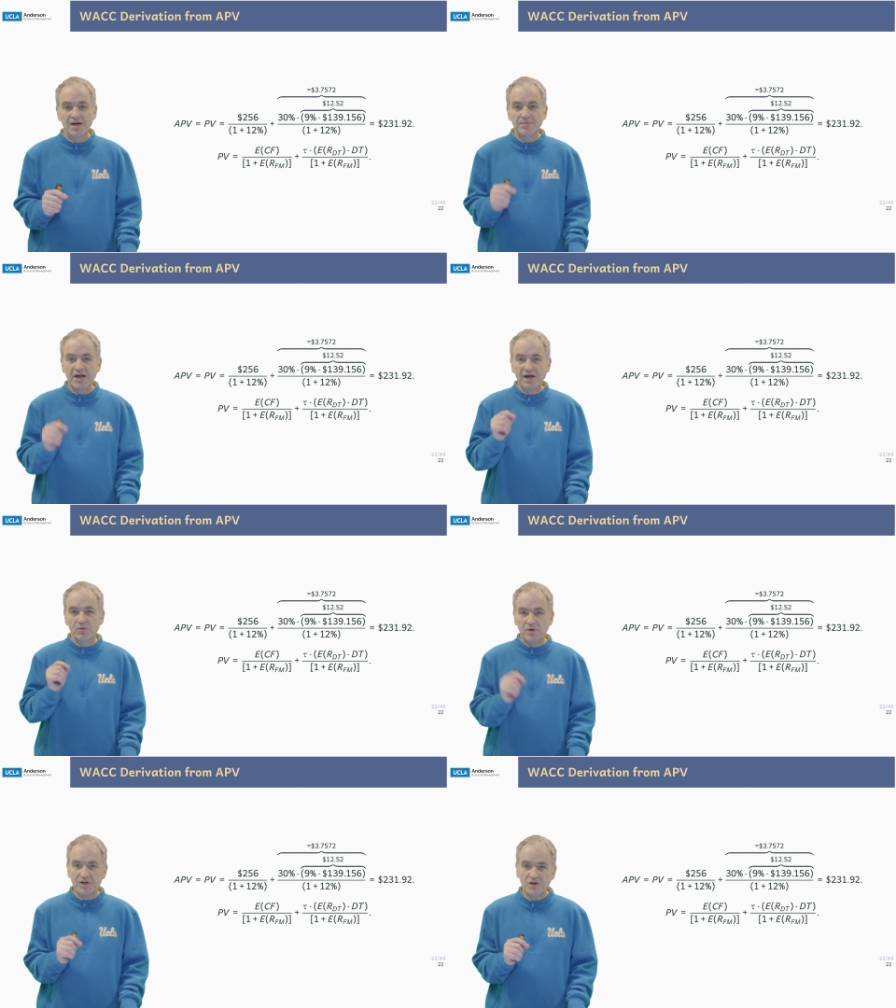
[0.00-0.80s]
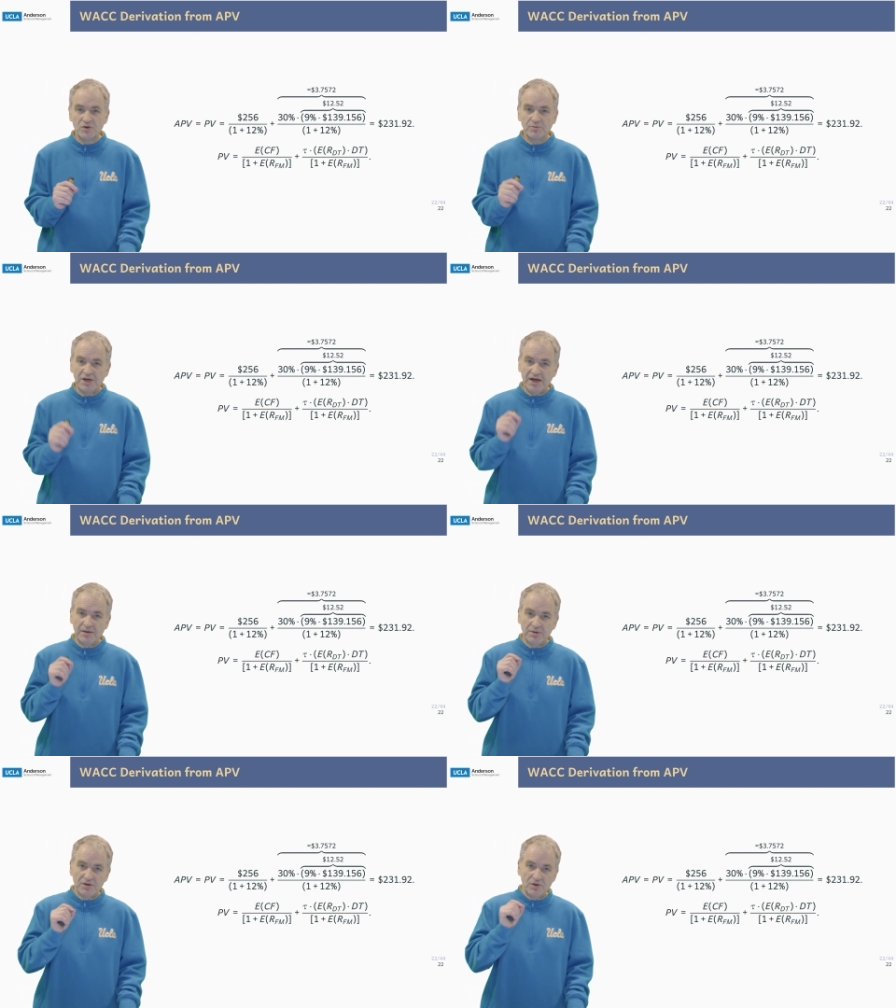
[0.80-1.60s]
but I want you to be
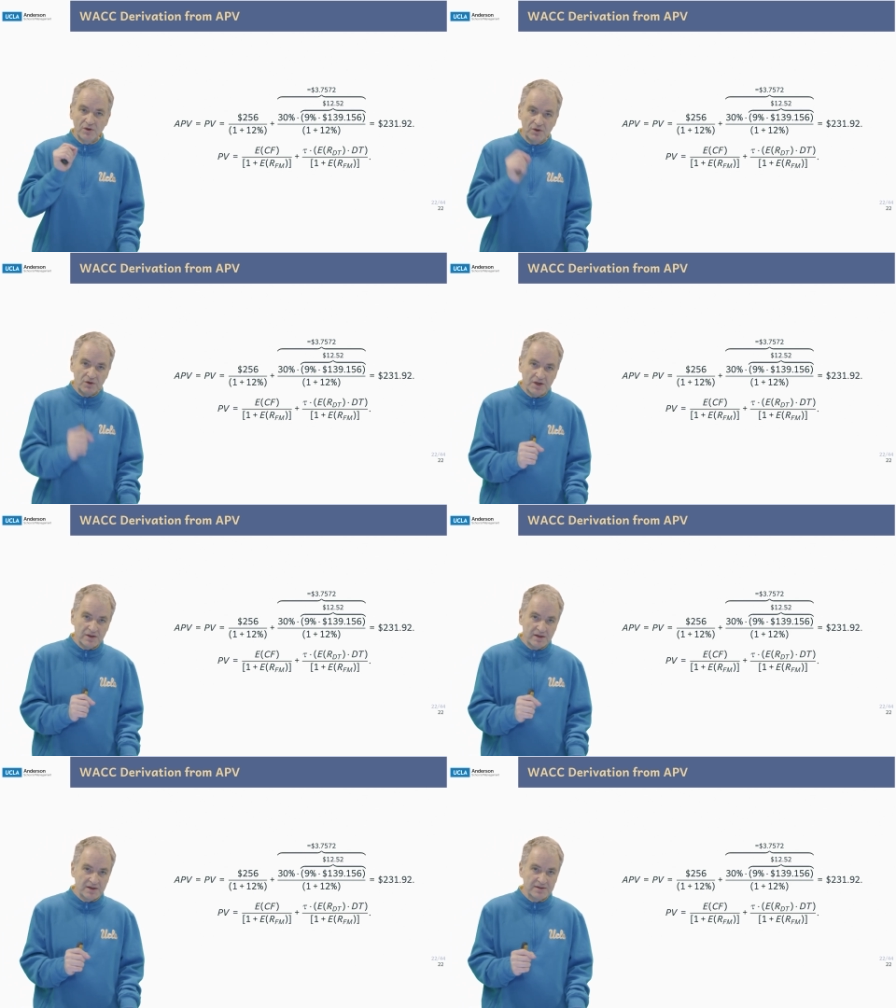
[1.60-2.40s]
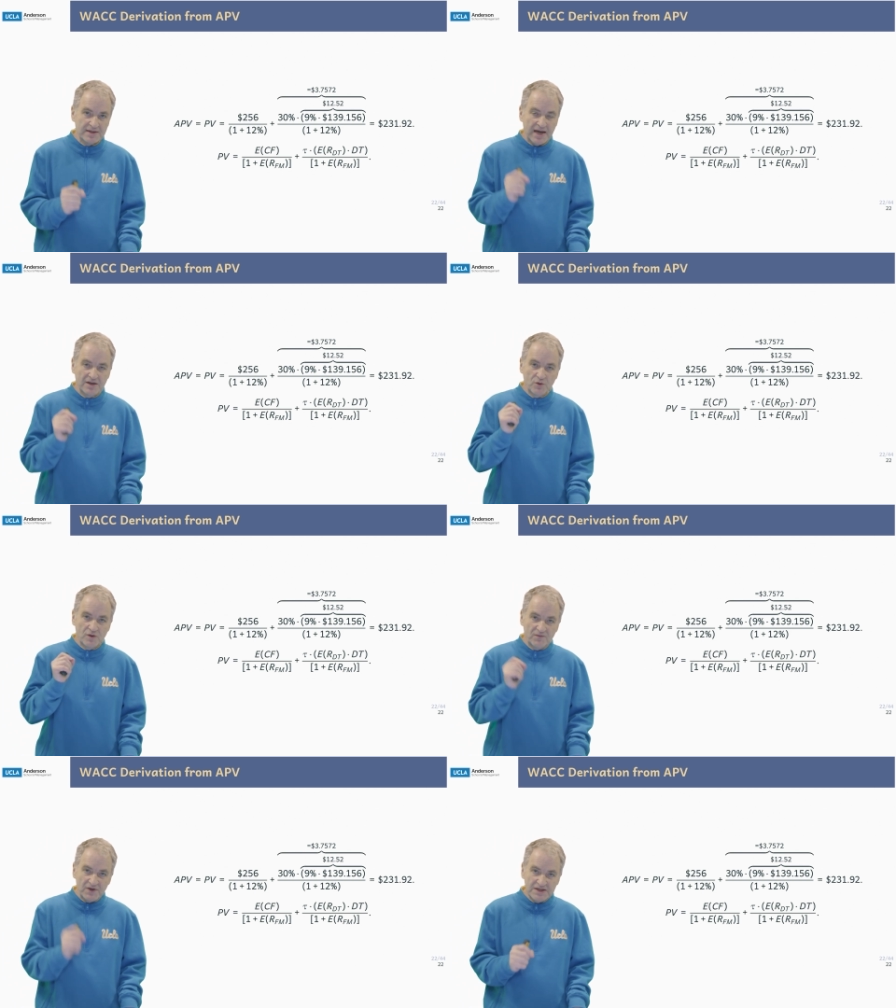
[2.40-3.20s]
able to look at this and
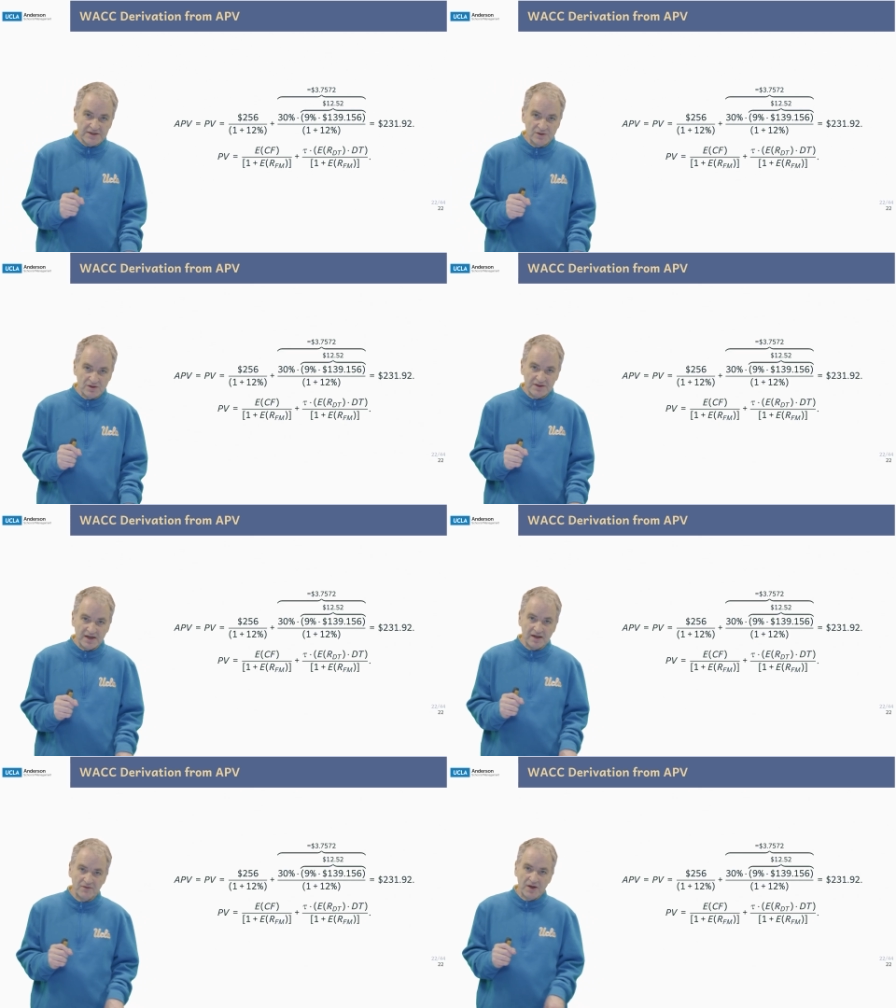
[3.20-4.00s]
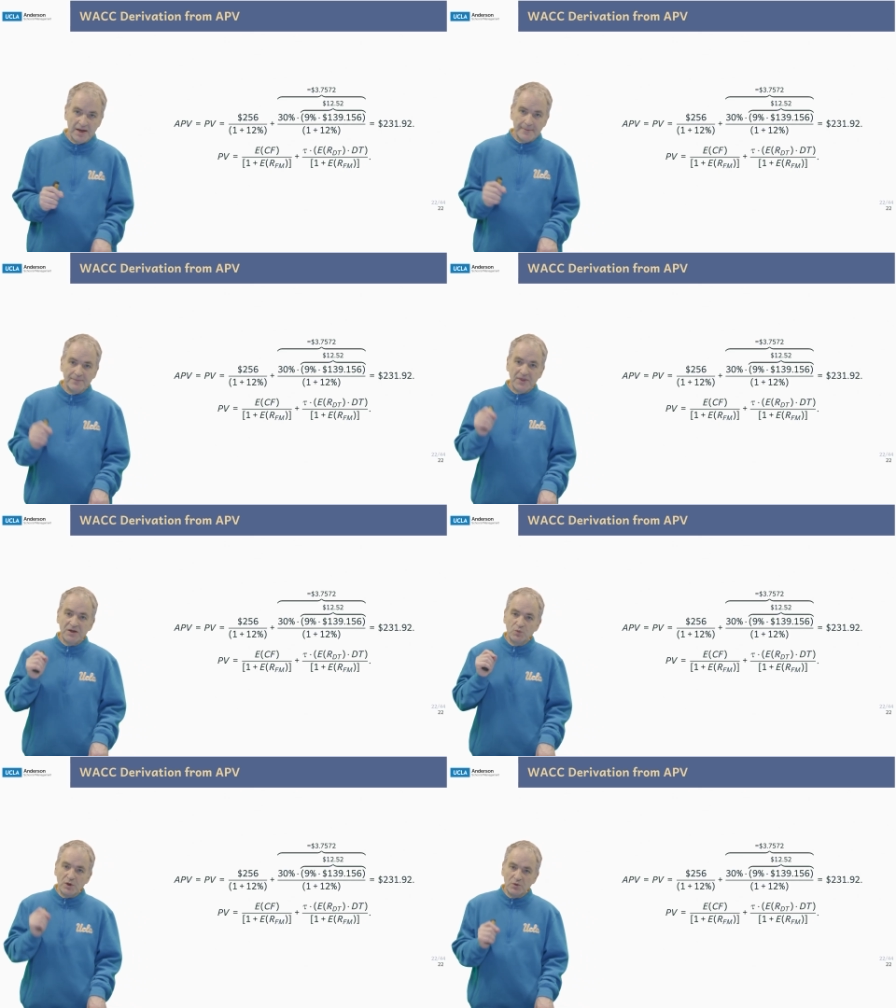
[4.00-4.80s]
convince yourself
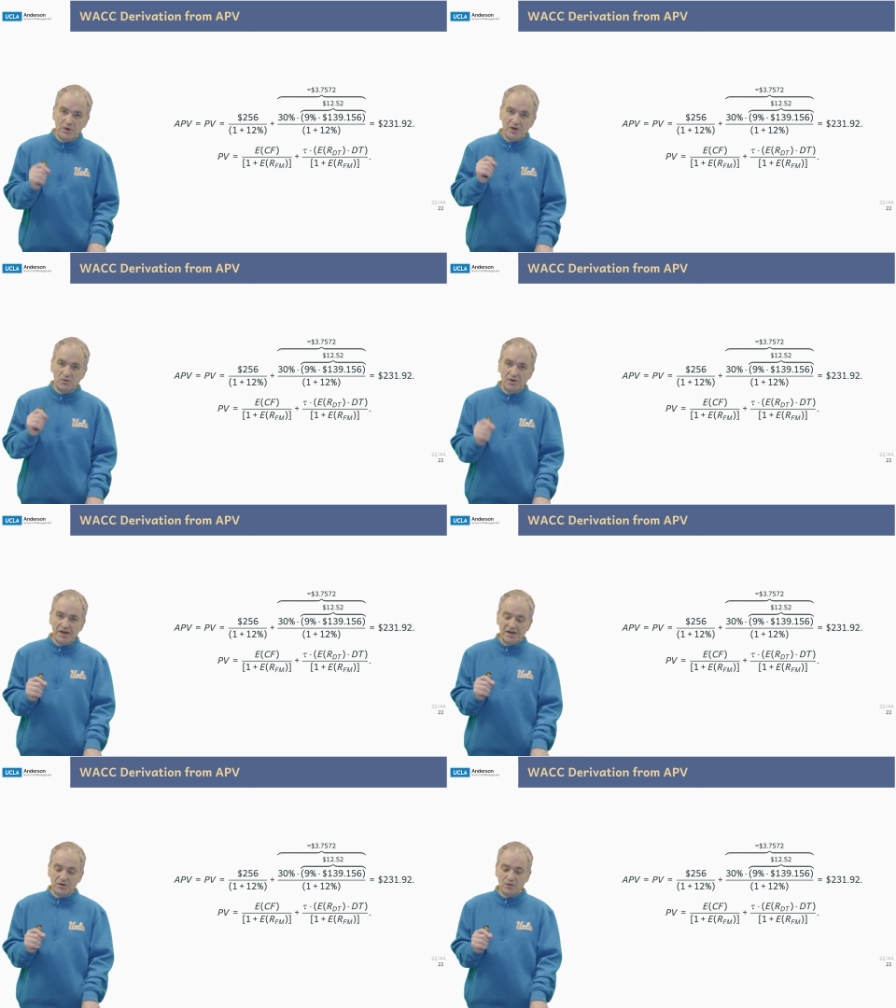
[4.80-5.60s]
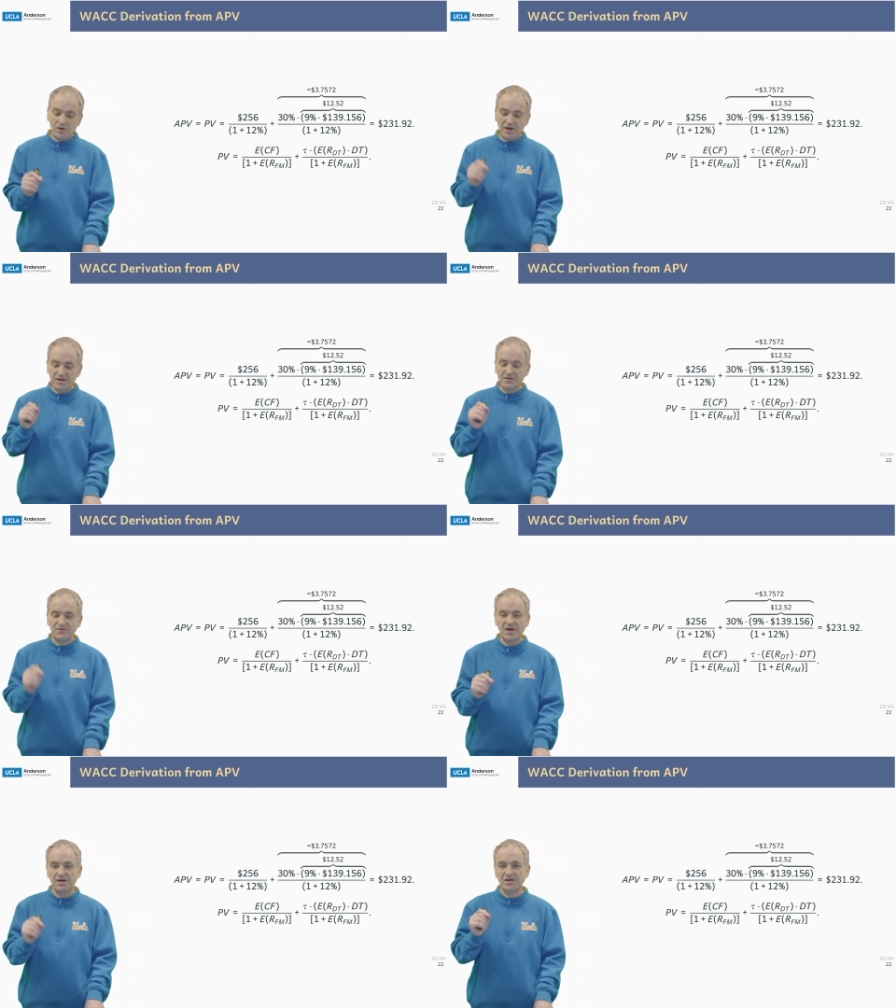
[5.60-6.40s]
that what we are really doing is
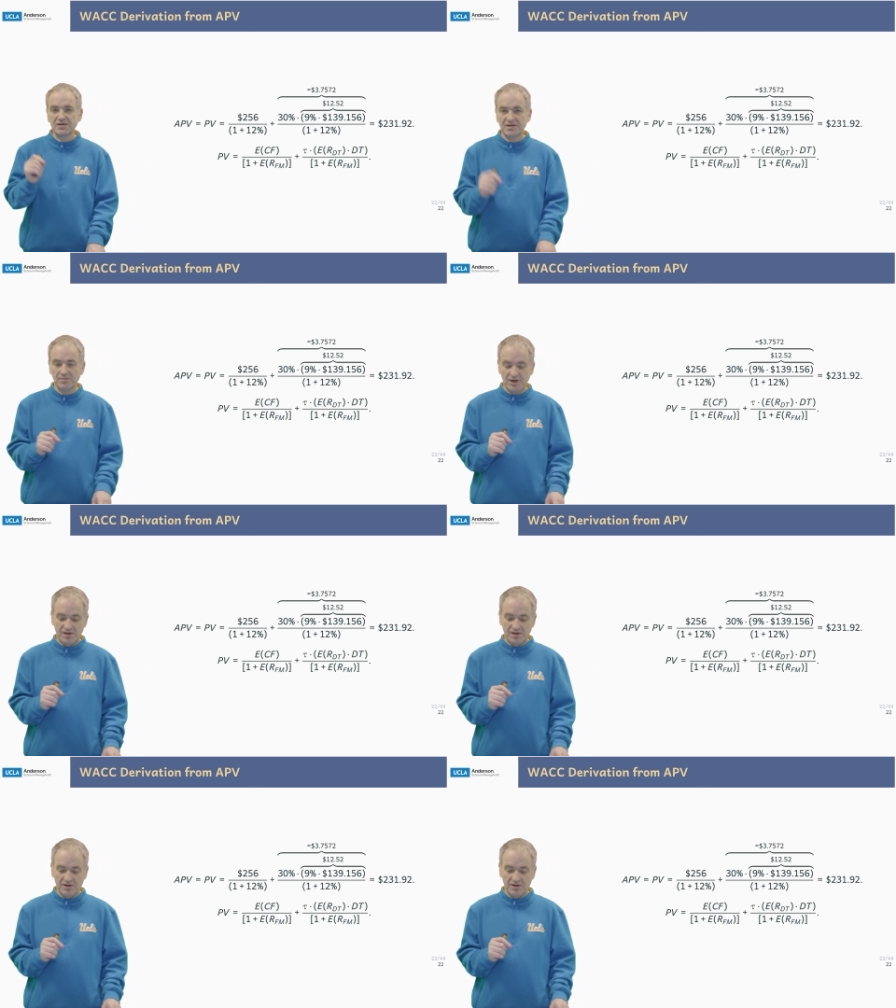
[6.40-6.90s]
very similar.